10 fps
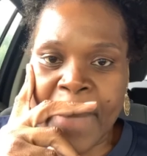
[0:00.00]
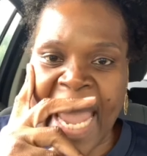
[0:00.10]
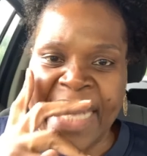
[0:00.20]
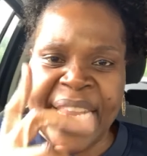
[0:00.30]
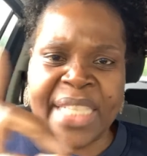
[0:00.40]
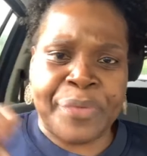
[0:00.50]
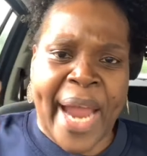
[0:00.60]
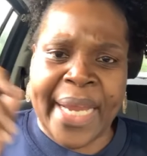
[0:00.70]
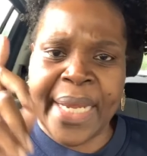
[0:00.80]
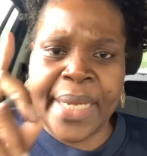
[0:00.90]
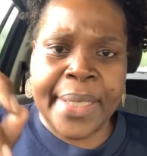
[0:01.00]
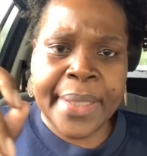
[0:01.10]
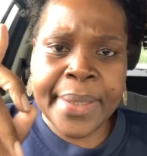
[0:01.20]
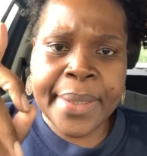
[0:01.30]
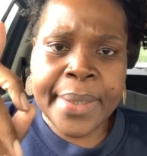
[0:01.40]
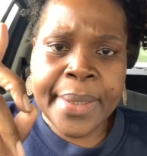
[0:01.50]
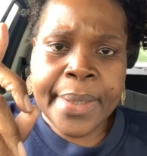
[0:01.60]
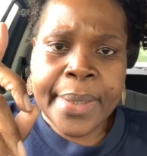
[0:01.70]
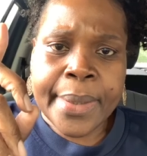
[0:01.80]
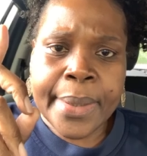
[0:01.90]
And this right here,
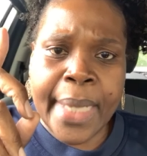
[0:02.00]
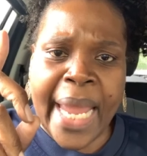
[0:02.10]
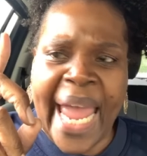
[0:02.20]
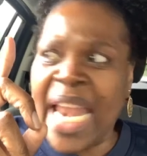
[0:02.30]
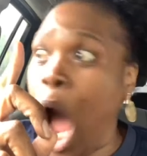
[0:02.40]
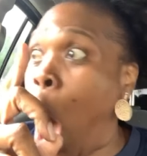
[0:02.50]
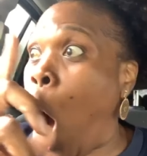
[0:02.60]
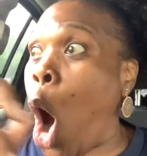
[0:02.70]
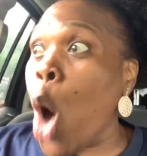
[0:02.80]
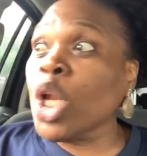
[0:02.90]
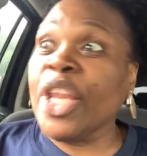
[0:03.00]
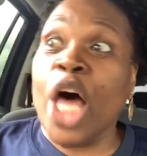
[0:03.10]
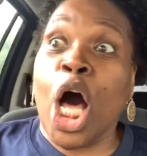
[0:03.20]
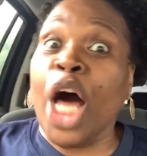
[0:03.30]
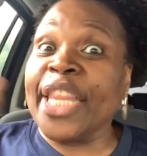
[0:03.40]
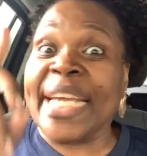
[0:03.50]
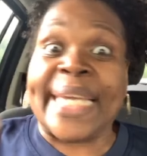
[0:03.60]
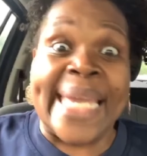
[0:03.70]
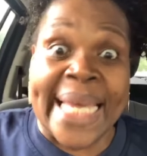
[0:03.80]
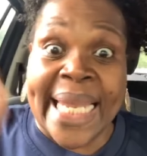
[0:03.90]
and all of the other
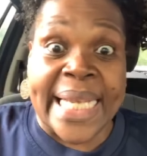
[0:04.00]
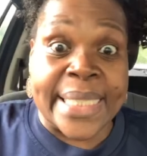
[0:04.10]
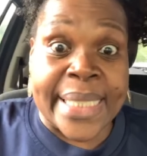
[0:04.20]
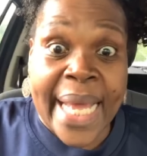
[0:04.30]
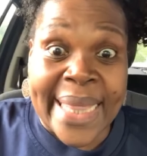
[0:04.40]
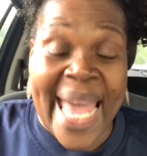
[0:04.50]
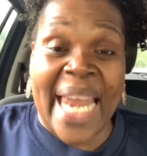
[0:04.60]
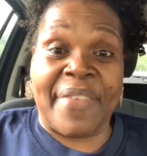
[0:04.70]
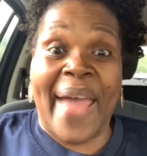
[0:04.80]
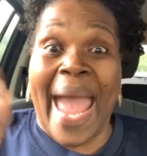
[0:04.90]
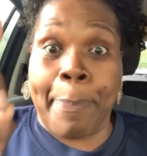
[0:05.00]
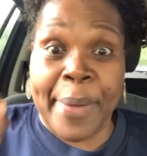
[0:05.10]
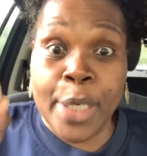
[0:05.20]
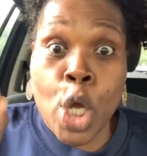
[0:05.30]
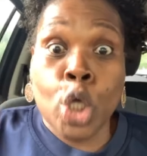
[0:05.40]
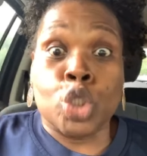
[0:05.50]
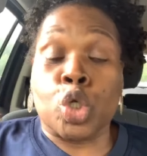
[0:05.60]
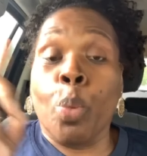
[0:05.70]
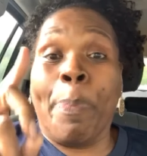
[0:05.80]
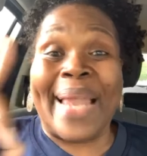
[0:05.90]
killings that have happened
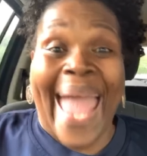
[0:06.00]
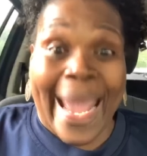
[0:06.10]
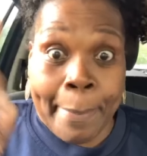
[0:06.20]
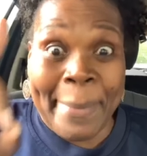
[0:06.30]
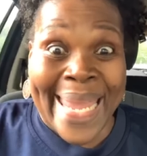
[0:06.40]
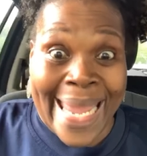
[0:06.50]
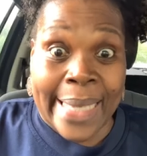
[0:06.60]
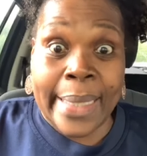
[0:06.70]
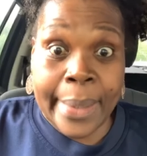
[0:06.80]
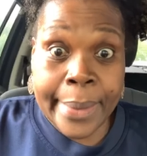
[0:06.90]
to black men,